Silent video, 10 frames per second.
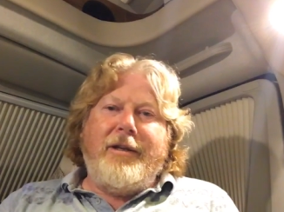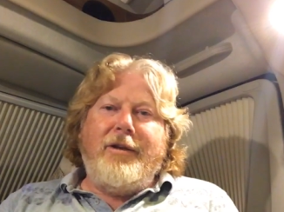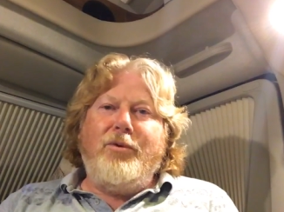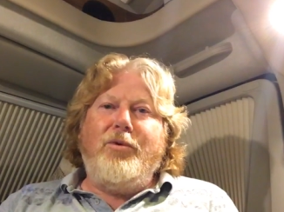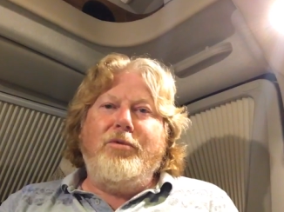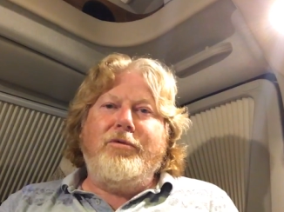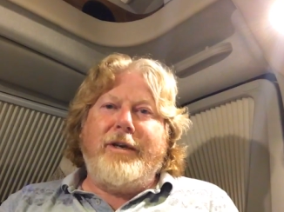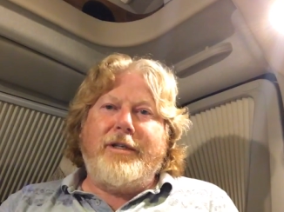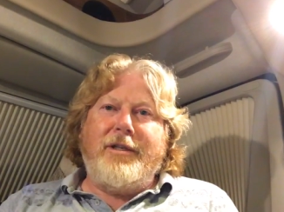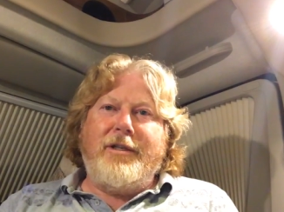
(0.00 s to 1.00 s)
all the
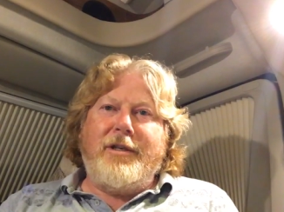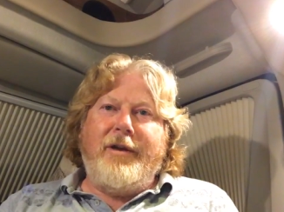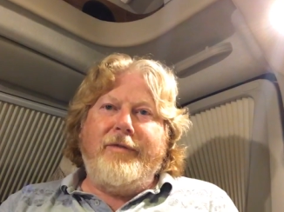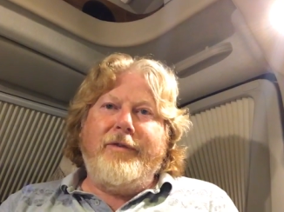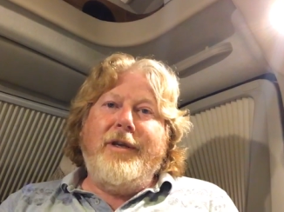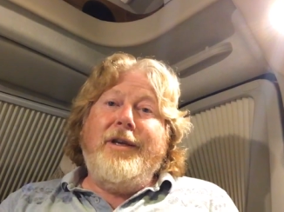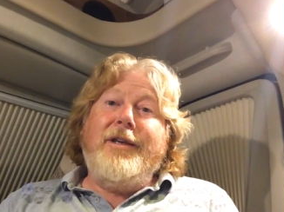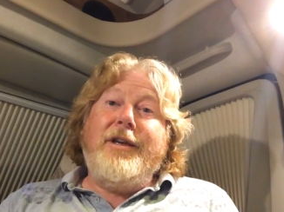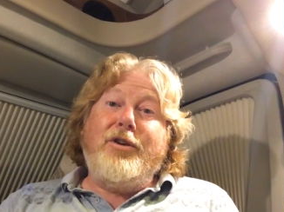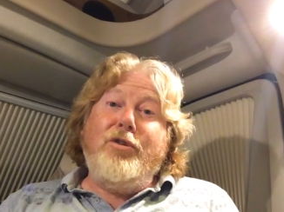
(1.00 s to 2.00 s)
rest of the stuff.
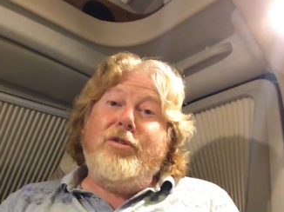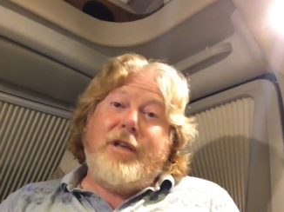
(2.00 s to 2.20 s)
A good